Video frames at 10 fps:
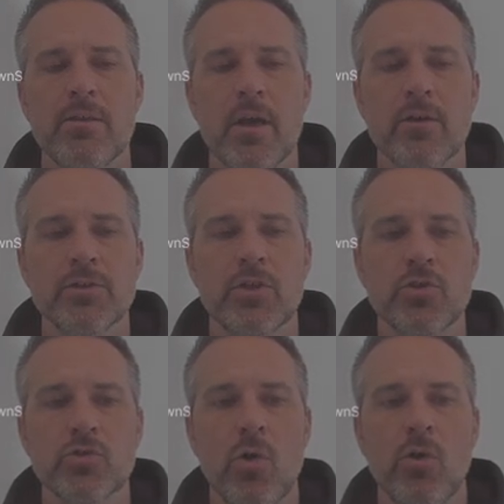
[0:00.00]
There's
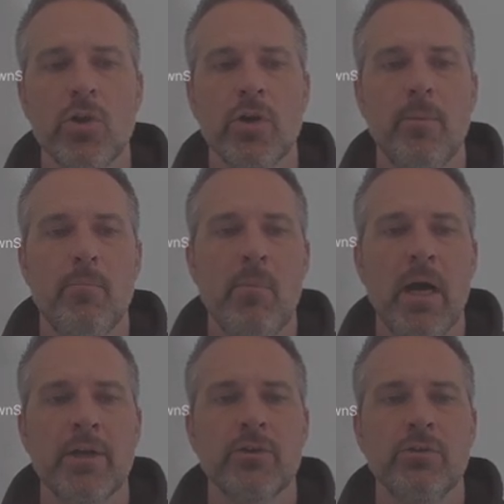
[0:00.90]
controller,
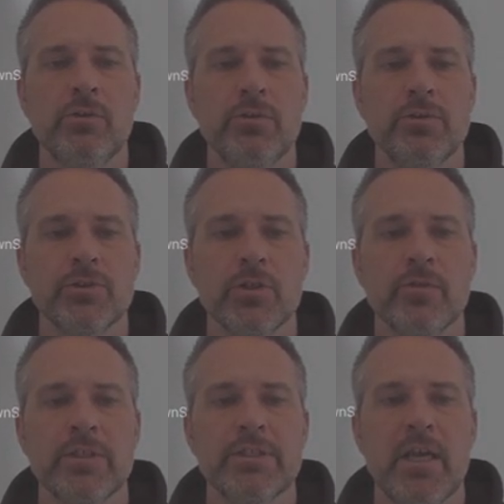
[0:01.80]
model,
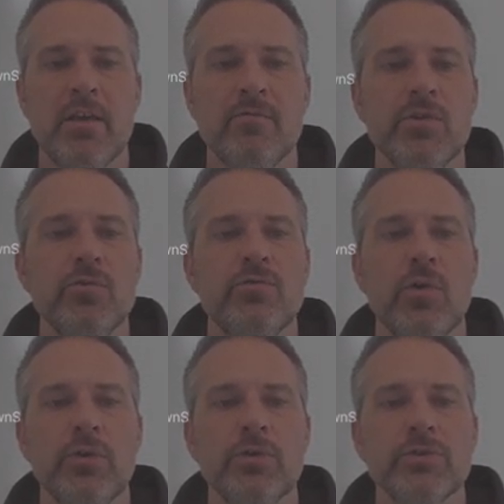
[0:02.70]
service, and view
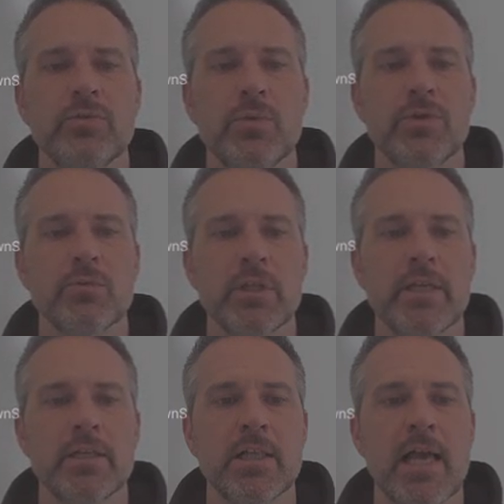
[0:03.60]
folders with
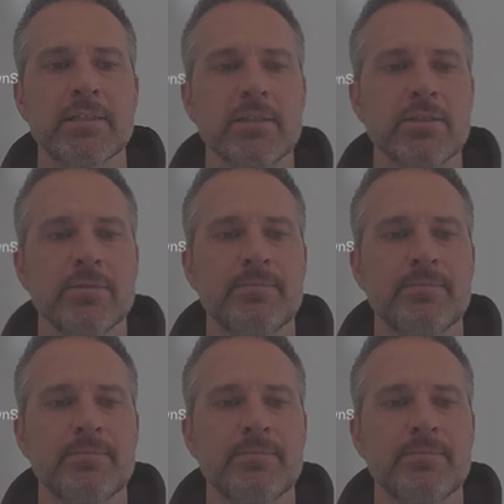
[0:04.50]
related classes.